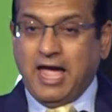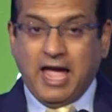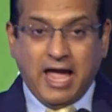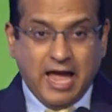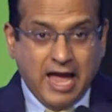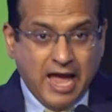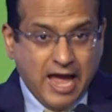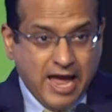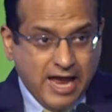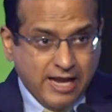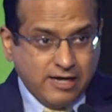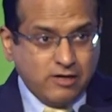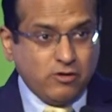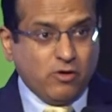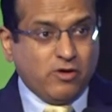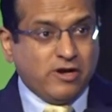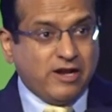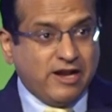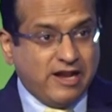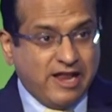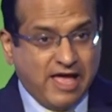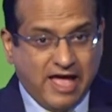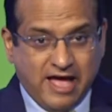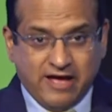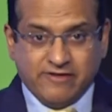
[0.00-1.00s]
And on
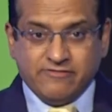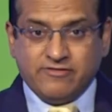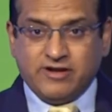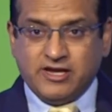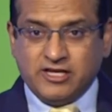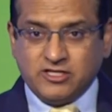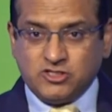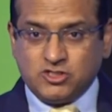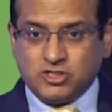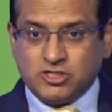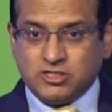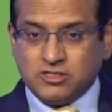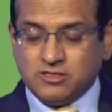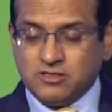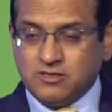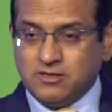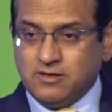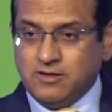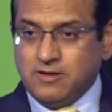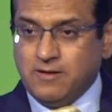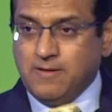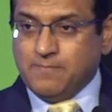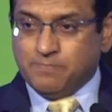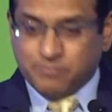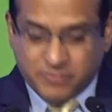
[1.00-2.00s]
an average,
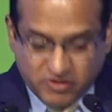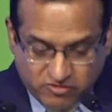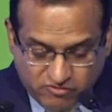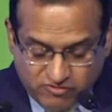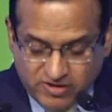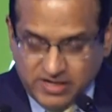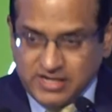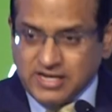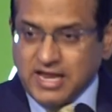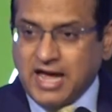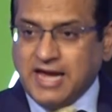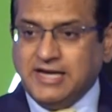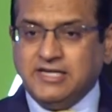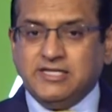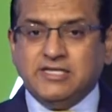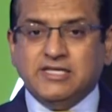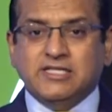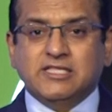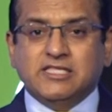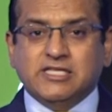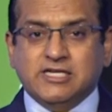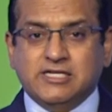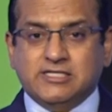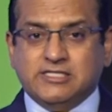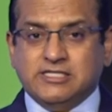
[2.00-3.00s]
between
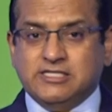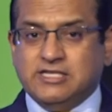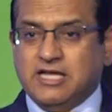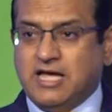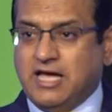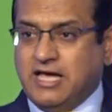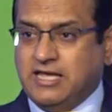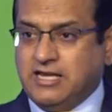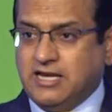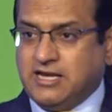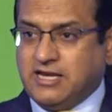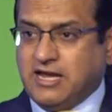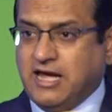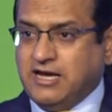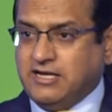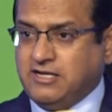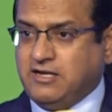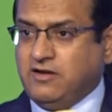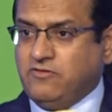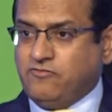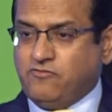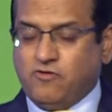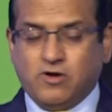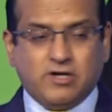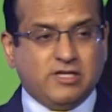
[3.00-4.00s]
1939 and
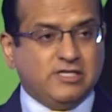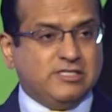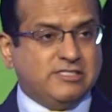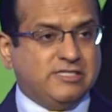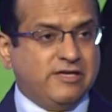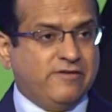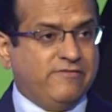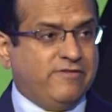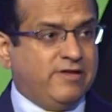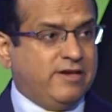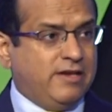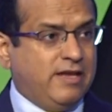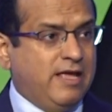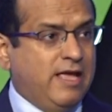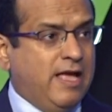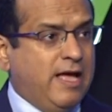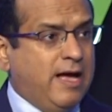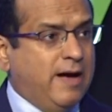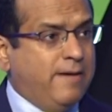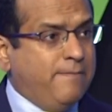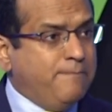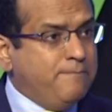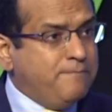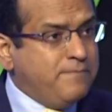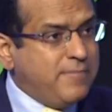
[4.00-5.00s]
1947,
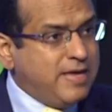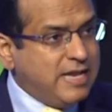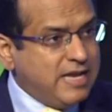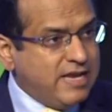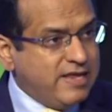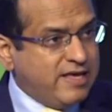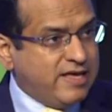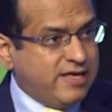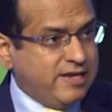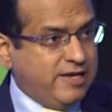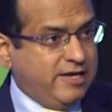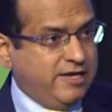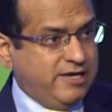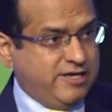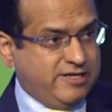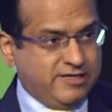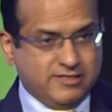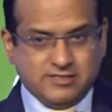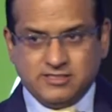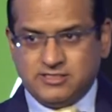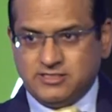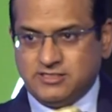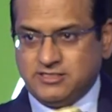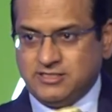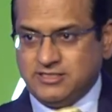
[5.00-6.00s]
a million
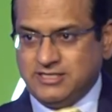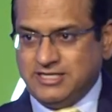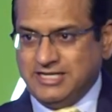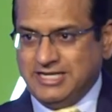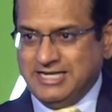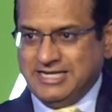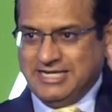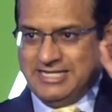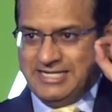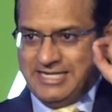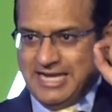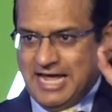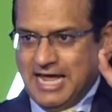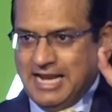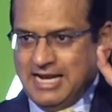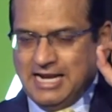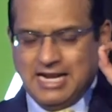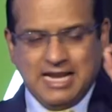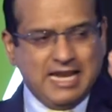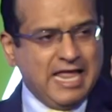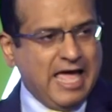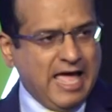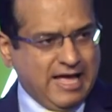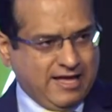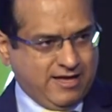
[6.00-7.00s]
Indians, 10
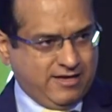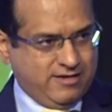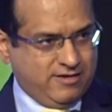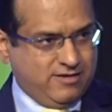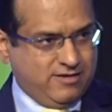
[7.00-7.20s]
lakh